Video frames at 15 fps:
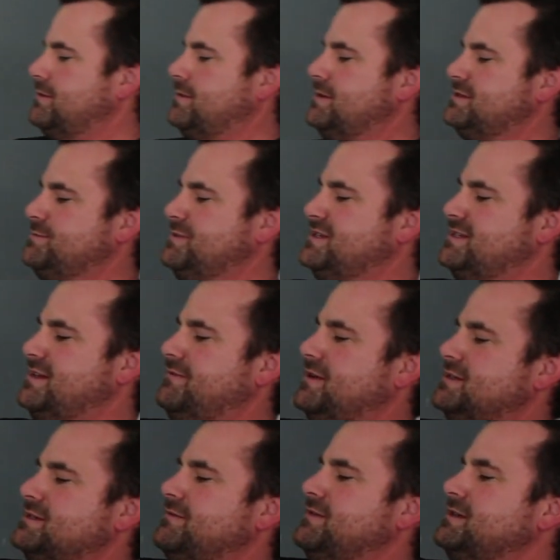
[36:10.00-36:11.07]
the
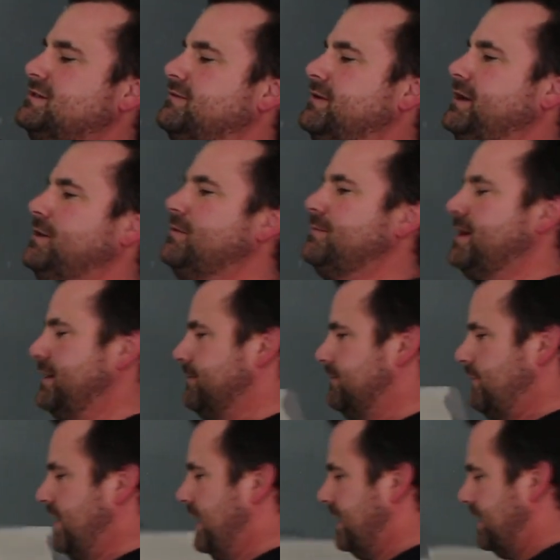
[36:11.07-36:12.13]
specifics of this video, but
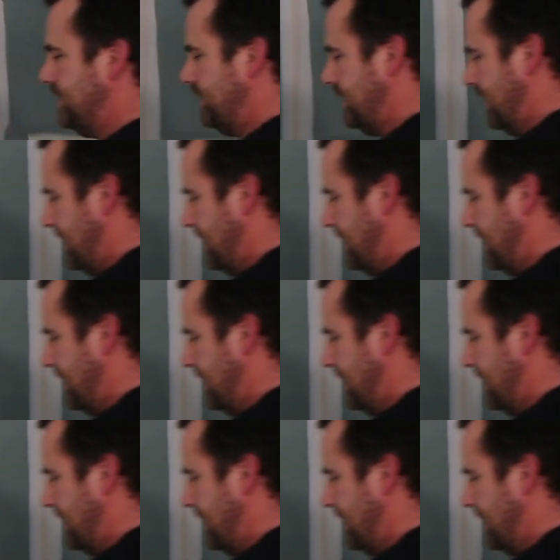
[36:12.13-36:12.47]
we got to do it